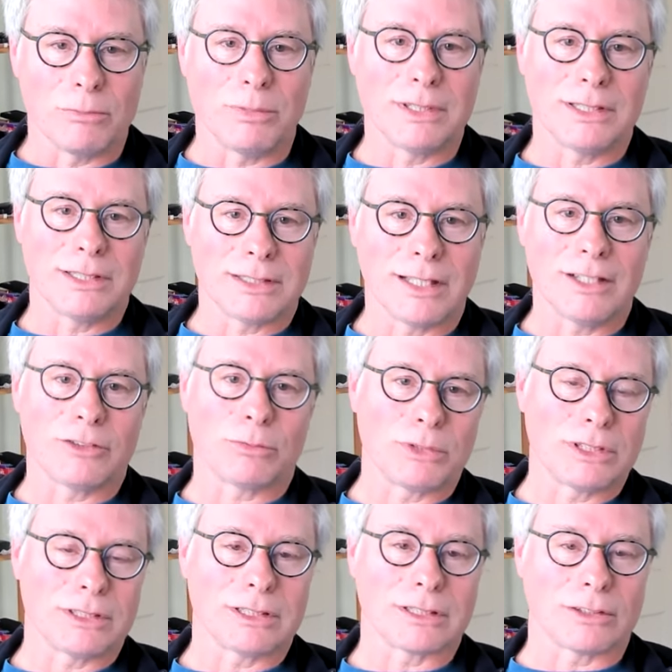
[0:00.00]
but it does
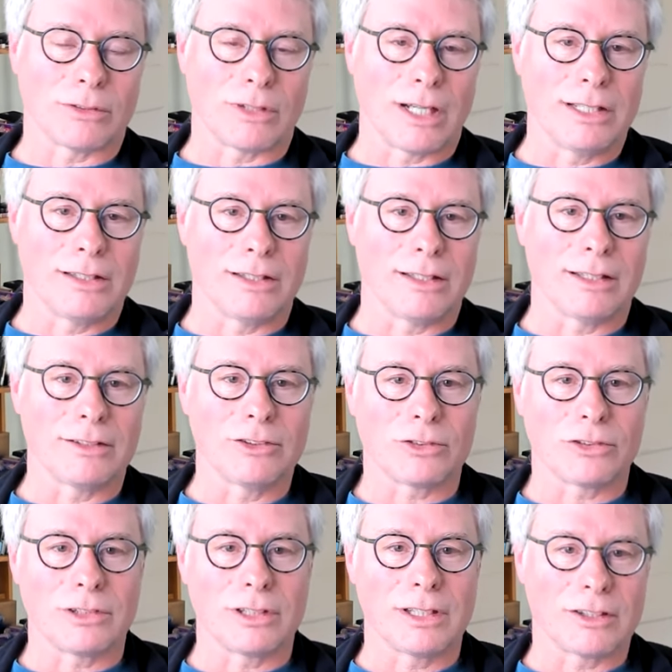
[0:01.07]
predict the right things
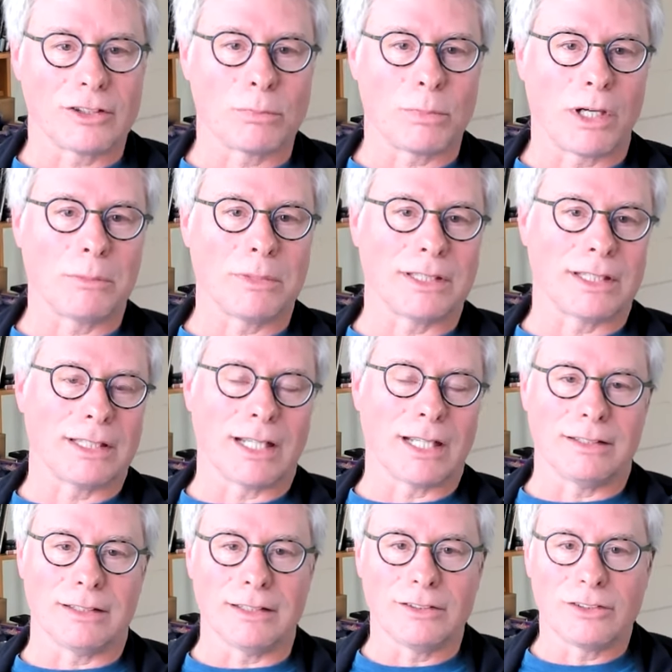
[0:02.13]
for the experiment that I
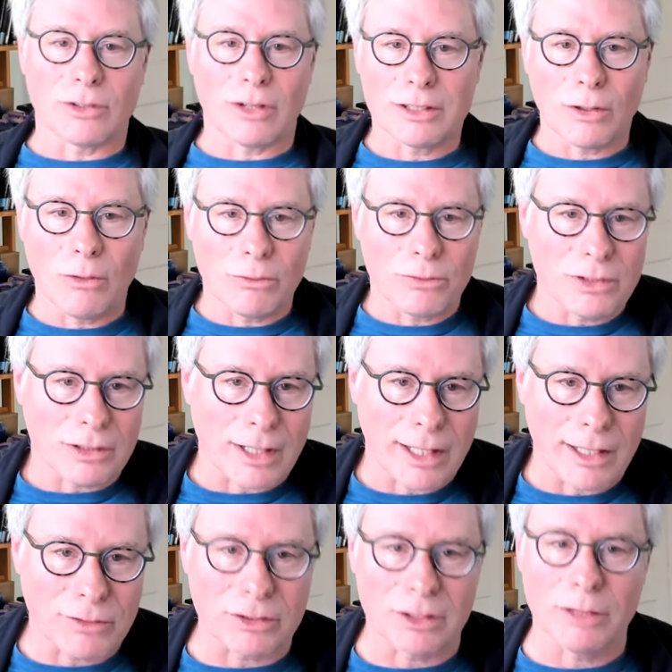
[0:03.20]
did. So I don't feel I
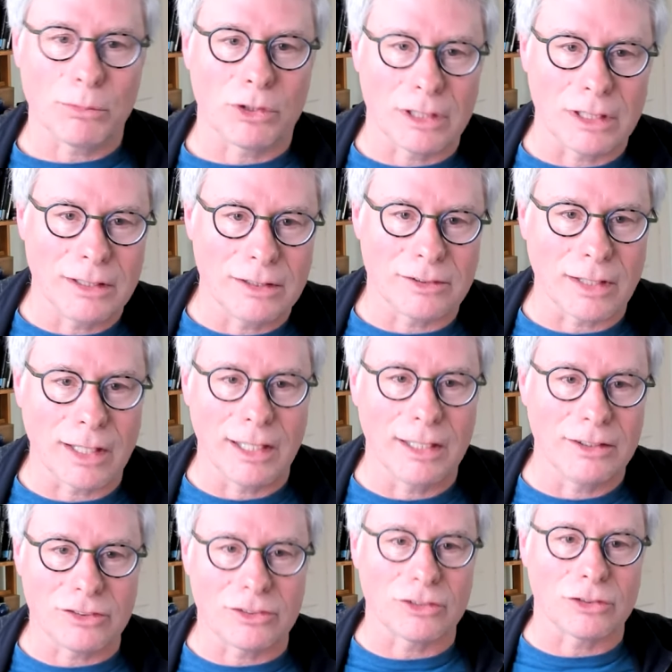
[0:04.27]
have the liberty to say
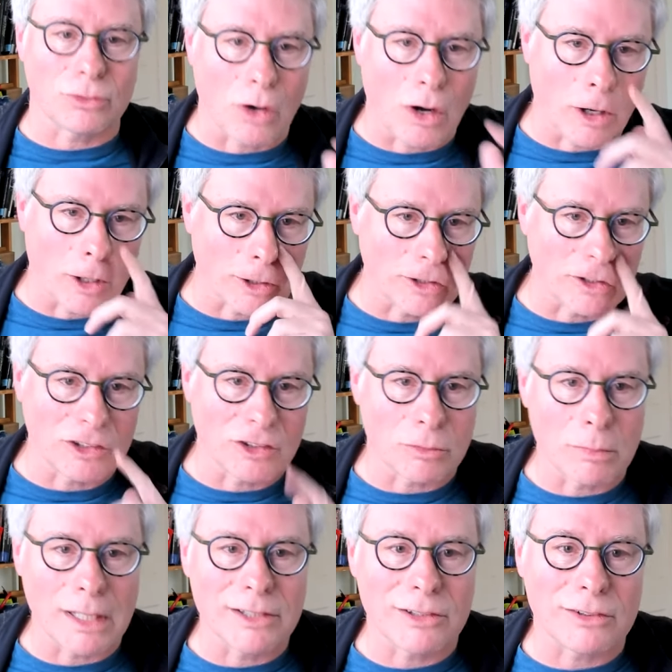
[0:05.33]
it's just wrong or
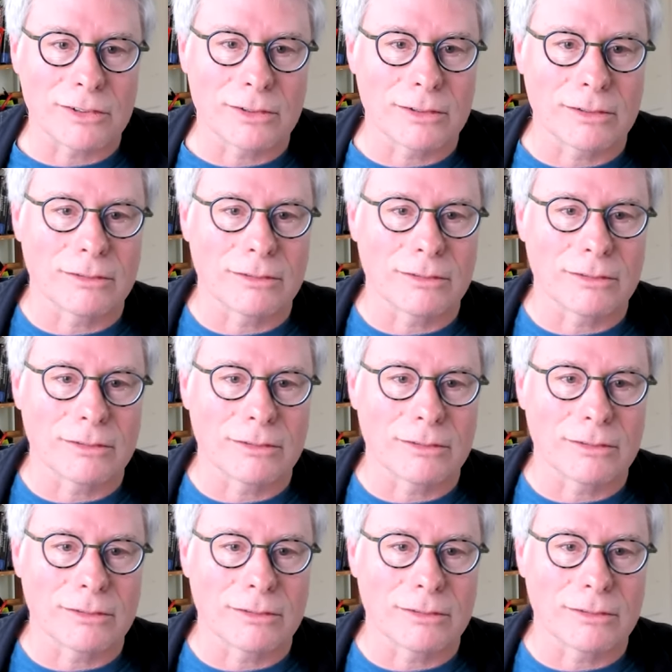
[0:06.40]
dismiss